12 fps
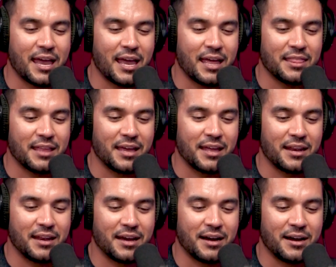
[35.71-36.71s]
and
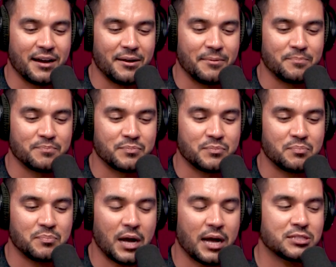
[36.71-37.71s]
then um,
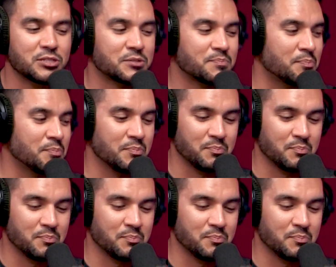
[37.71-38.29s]
I just